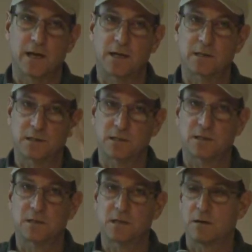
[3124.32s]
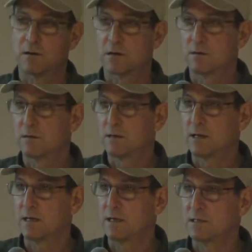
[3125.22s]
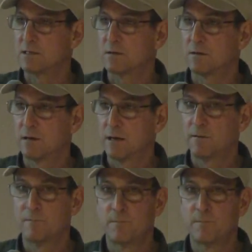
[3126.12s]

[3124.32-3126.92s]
thing is, is starting to get easier now.